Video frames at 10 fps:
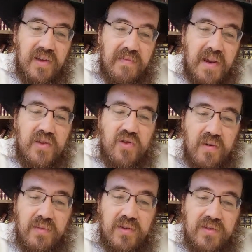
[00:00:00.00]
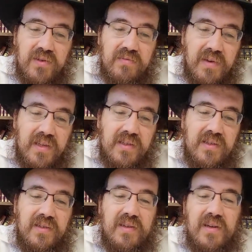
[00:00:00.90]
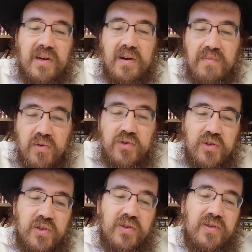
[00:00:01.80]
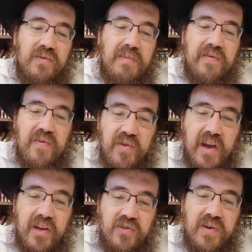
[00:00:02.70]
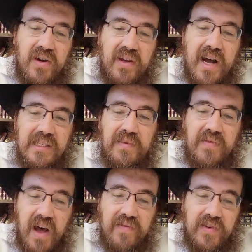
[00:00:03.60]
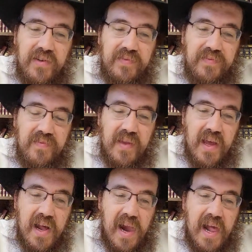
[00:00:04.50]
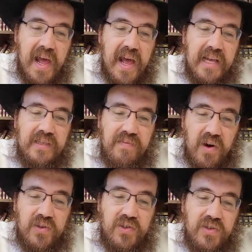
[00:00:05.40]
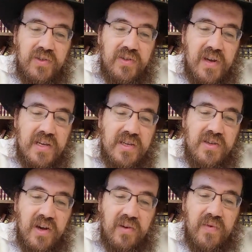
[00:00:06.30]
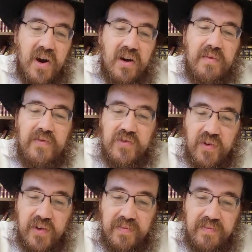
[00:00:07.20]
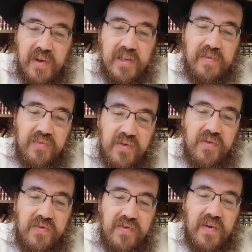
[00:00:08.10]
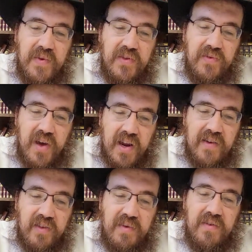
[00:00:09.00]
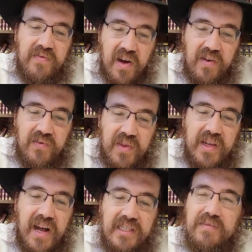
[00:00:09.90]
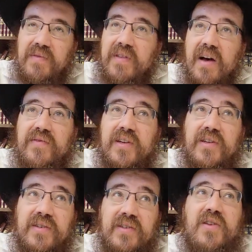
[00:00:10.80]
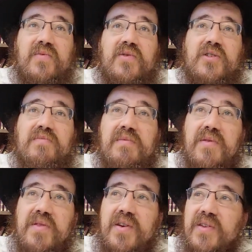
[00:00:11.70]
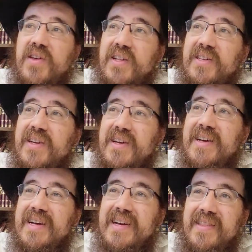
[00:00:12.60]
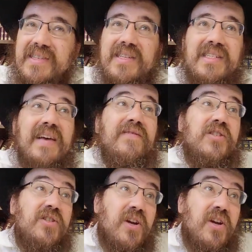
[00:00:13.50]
and made a tumult in commotion by Verbrengens regarding the concept of davening, as much as is done regarding Miftzoyim, it's a proof that we do not have to be involved with the concept of davening. In other words, some people think that there's the seventh